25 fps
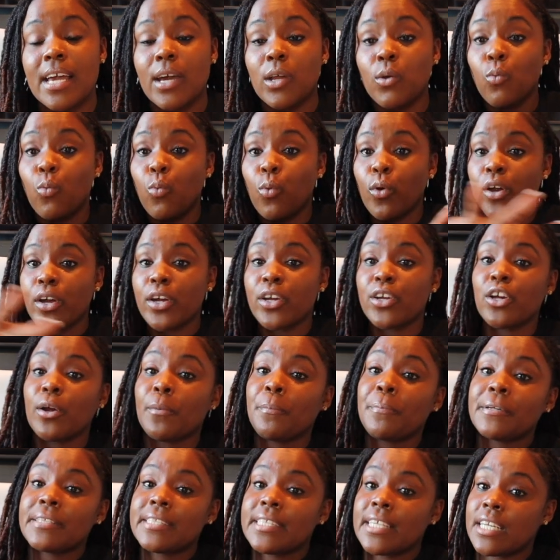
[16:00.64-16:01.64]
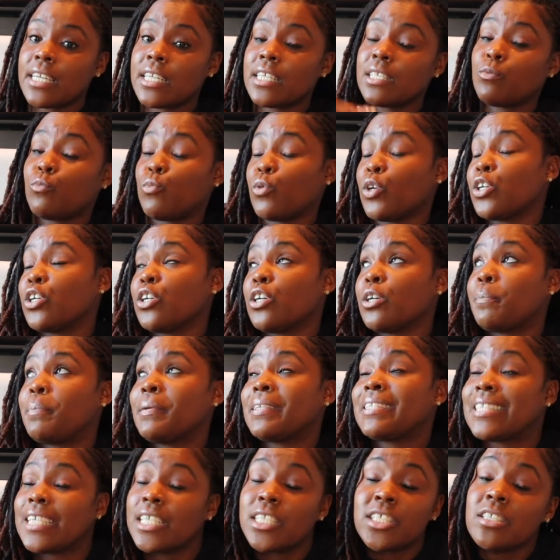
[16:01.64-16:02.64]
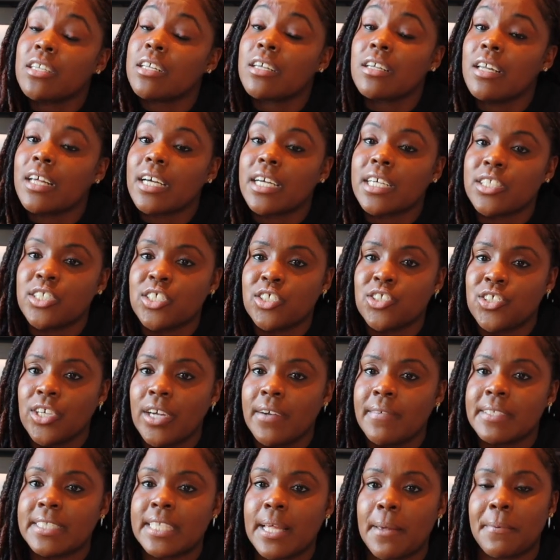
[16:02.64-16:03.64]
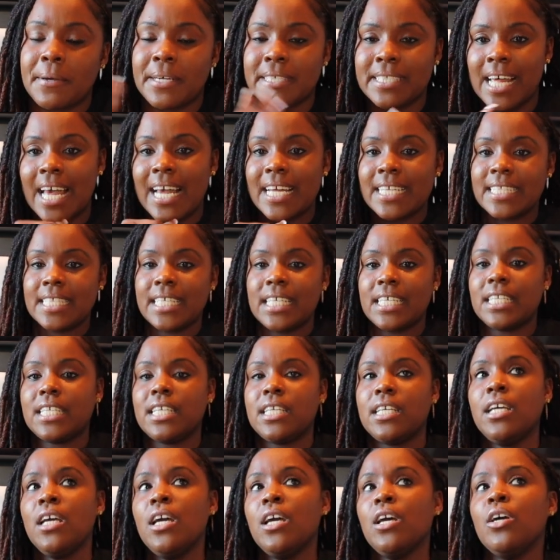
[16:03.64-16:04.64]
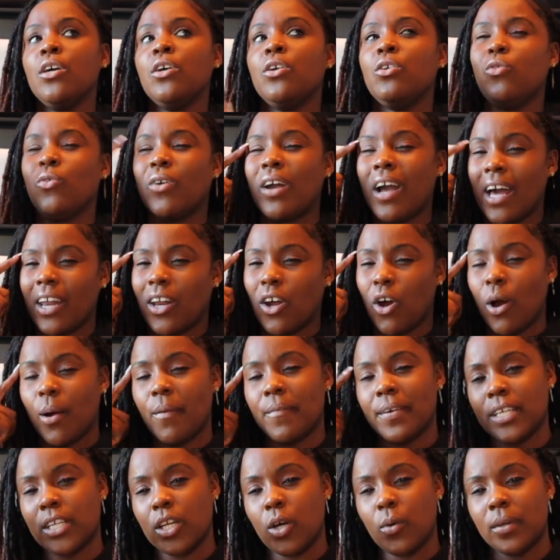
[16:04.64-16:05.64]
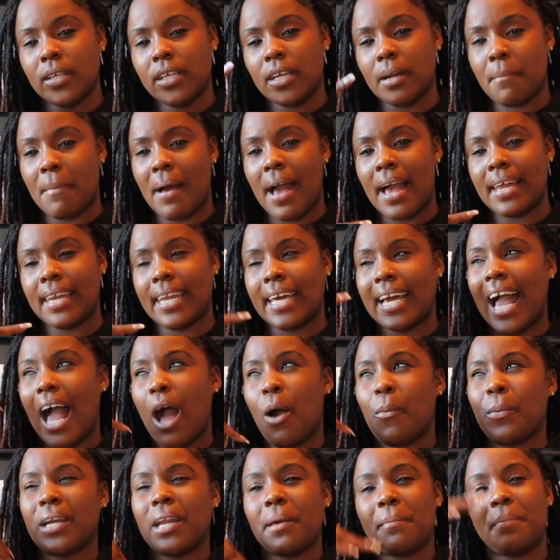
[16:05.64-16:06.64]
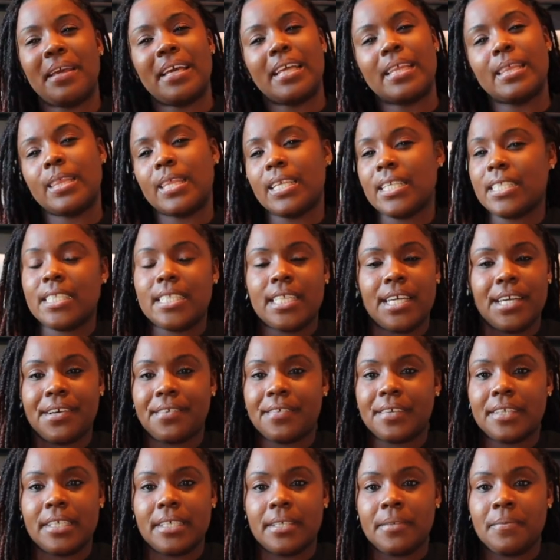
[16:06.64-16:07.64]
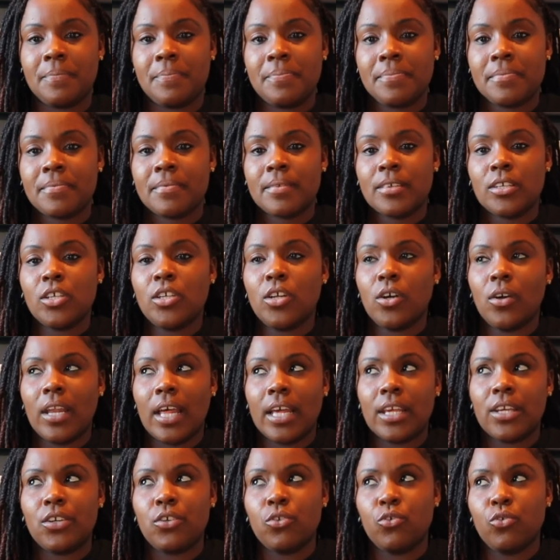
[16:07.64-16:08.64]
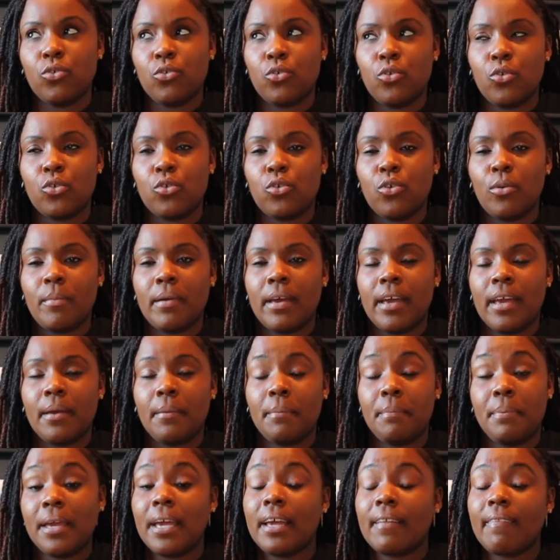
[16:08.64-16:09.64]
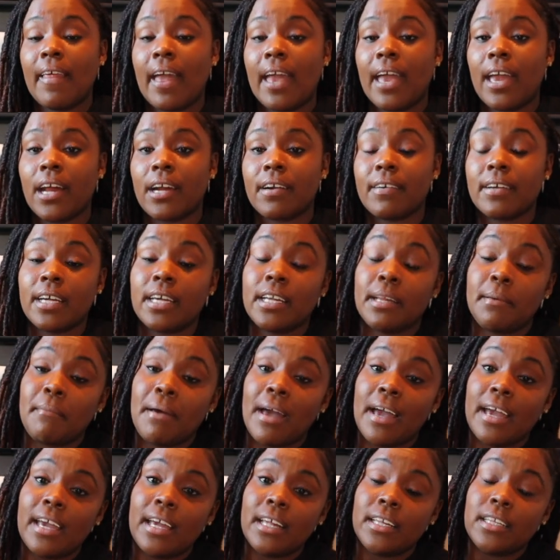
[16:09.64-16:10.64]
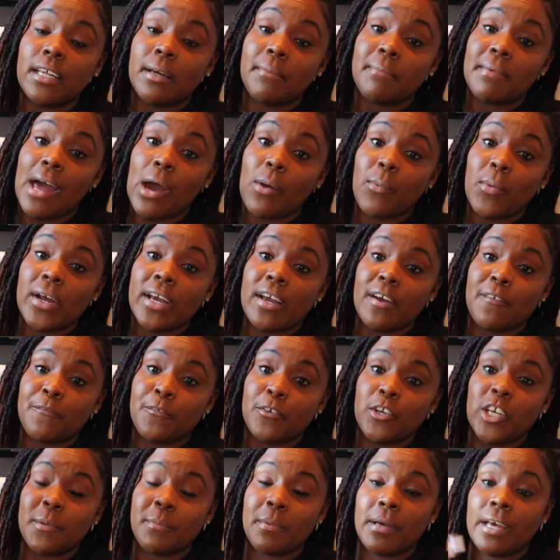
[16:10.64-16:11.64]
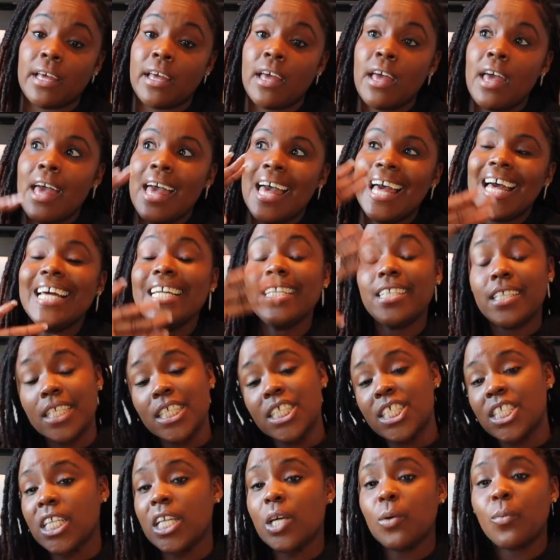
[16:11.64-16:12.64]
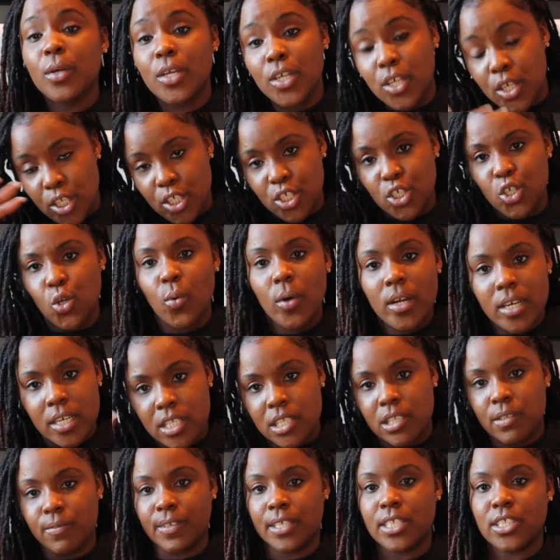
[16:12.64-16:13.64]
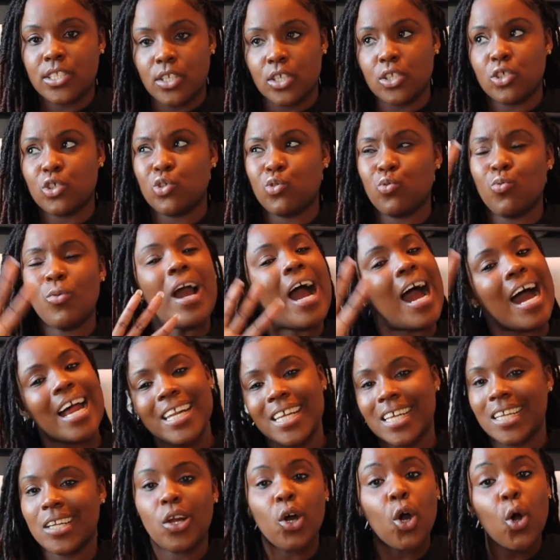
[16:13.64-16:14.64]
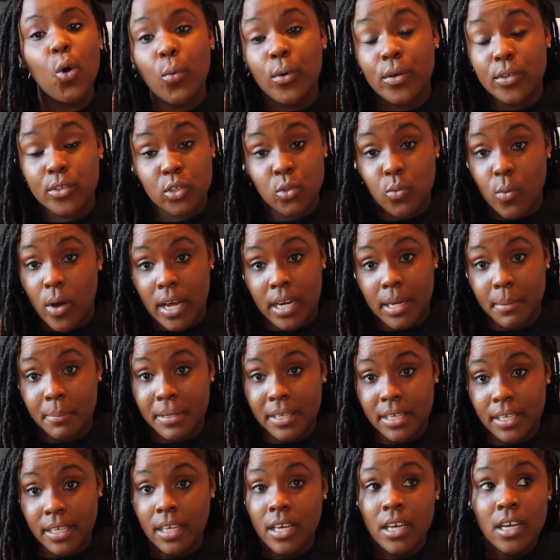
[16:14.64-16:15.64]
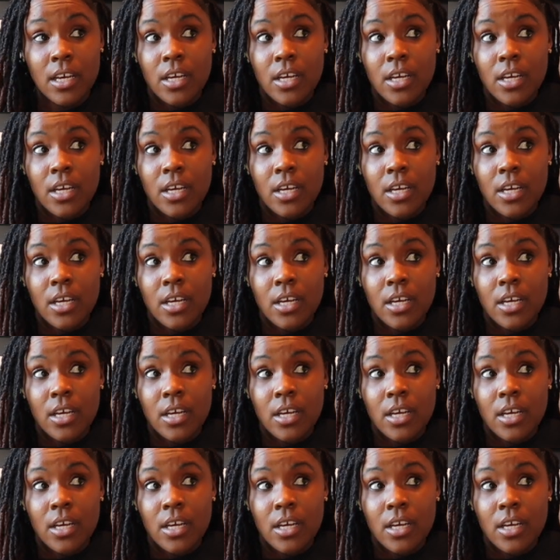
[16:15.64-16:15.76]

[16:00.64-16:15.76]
and where you're potentially looking to service at, because ideally you kind of already know in your mind, like, I want to be in this area. You know, like you may be in that area and it might end up not working for you, but initially when you're doing this research, you kind of know where you want to be.